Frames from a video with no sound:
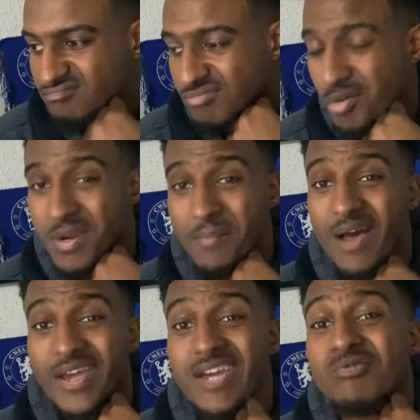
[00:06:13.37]
Probably
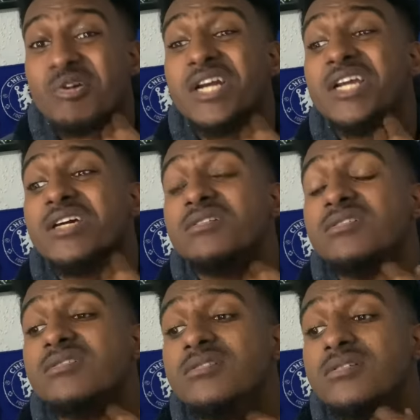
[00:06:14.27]
about it, really.
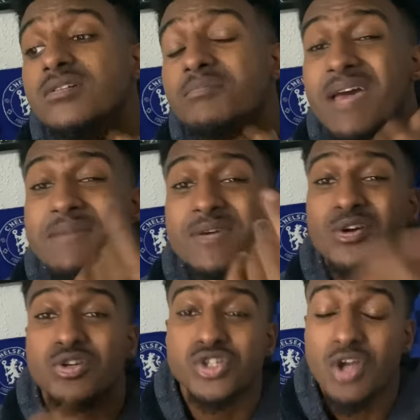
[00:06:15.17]
Maybe
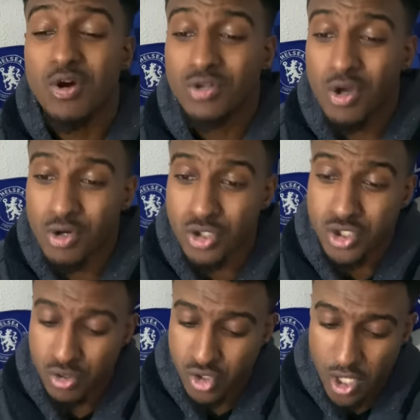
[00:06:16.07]
Gusto, although
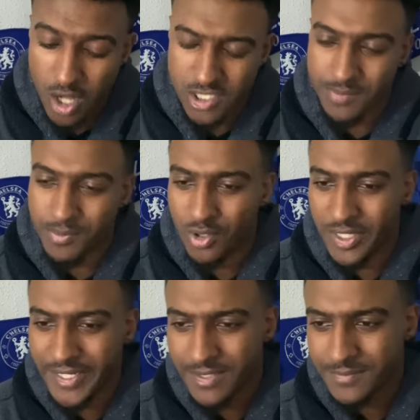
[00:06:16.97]
Gusto started
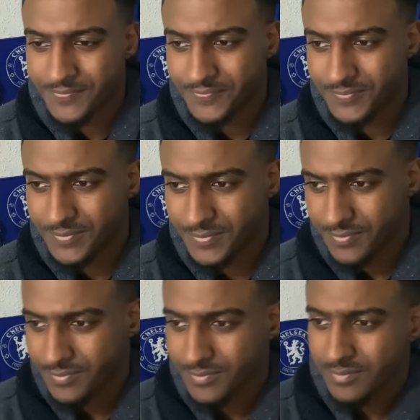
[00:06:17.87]
poorly.
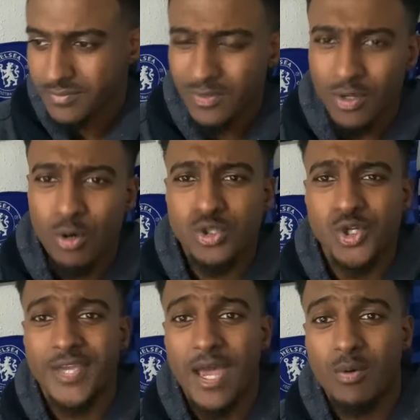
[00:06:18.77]

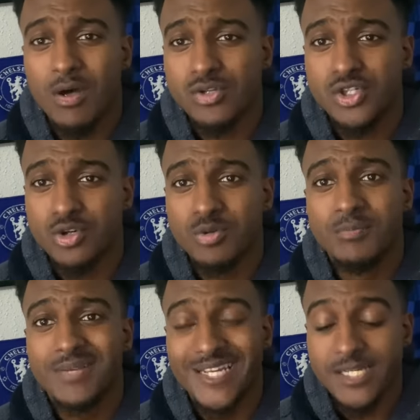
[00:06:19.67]
Also, get well soon,
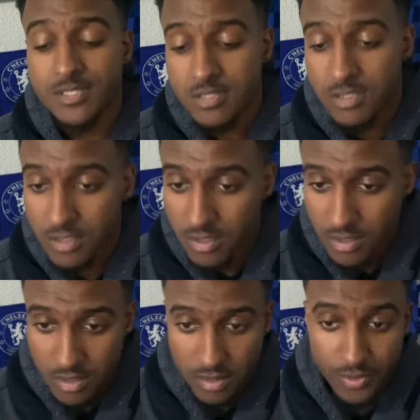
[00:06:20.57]
please.
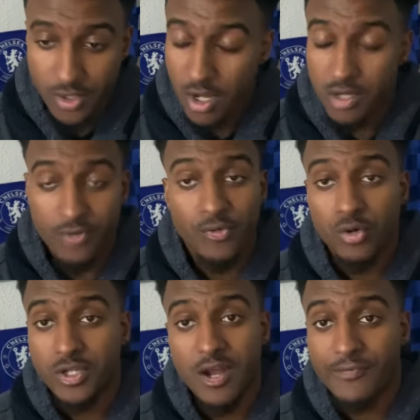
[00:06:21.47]
We can't
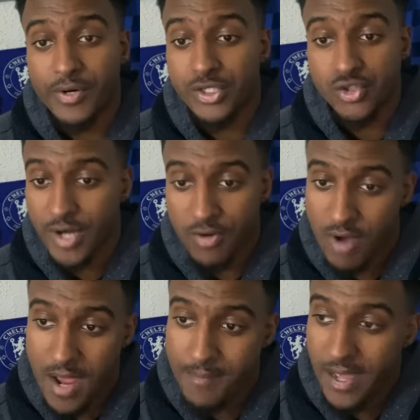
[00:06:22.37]
afford another injury at
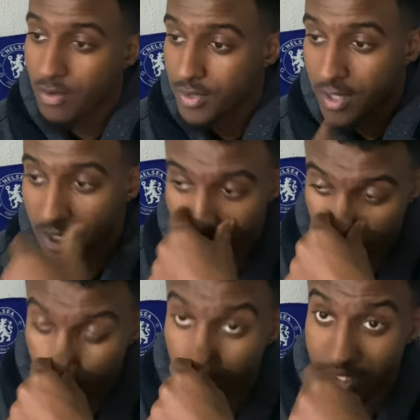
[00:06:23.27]
right back. We are
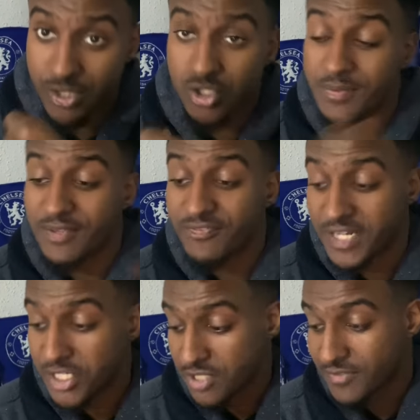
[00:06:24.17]
we will literally be
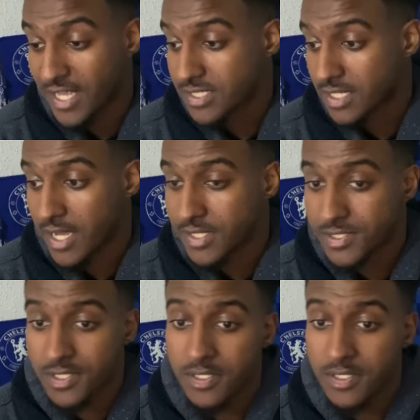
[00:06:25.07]
finished if that's the case.